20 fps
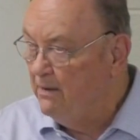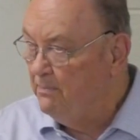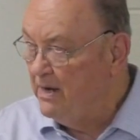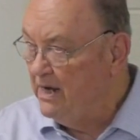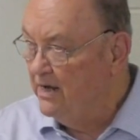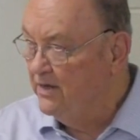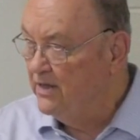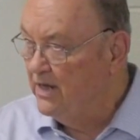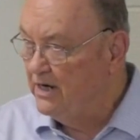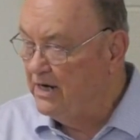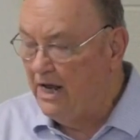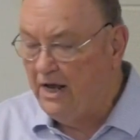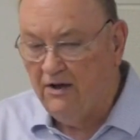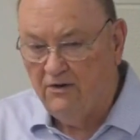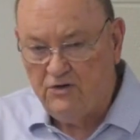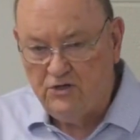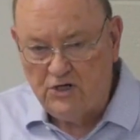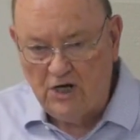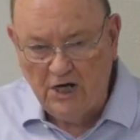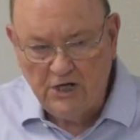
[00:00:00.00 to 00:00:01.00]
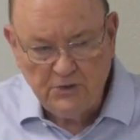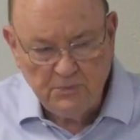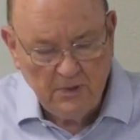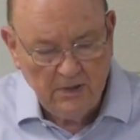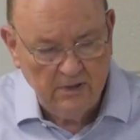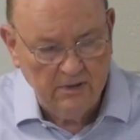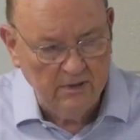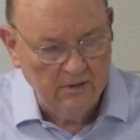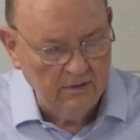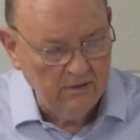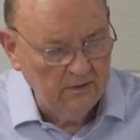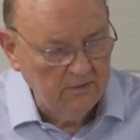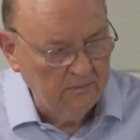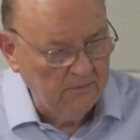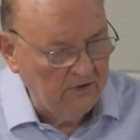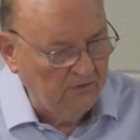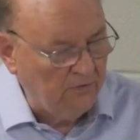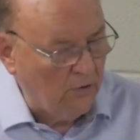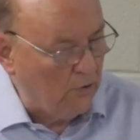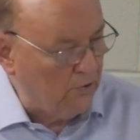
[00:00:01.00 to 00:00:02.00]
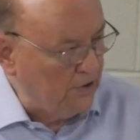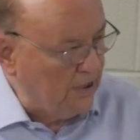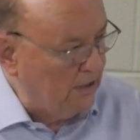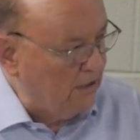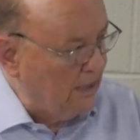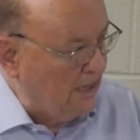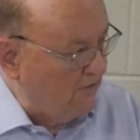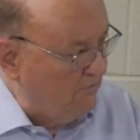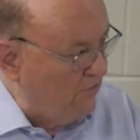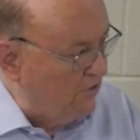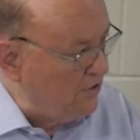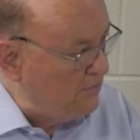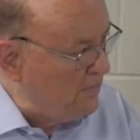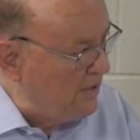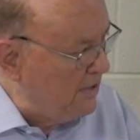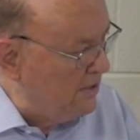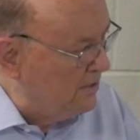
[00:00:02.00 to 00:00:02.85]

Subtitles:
be in the day of judgment before they'll ever admit